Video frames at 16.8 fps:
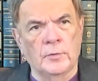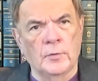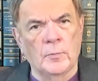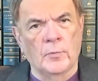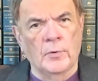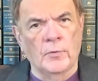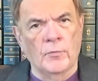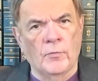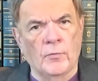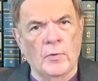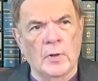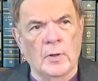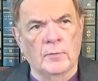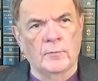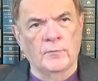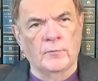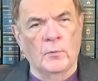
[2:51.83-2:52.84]
He brings
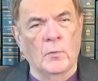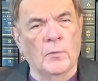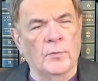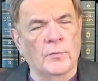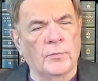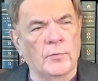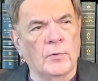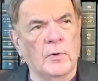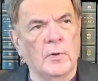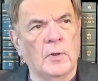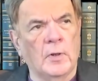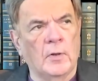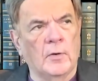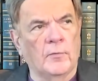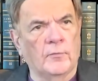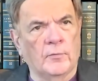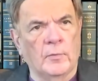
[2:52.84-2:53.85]
that forth
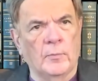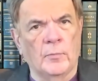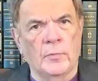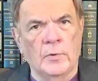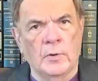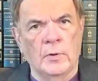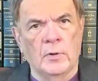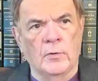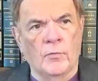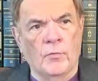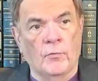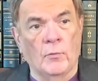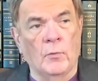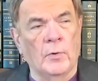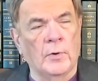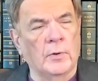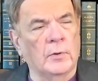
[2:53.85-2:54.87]
from the
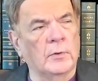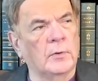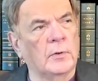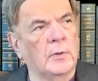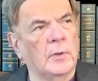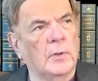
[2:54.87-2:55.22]
soil,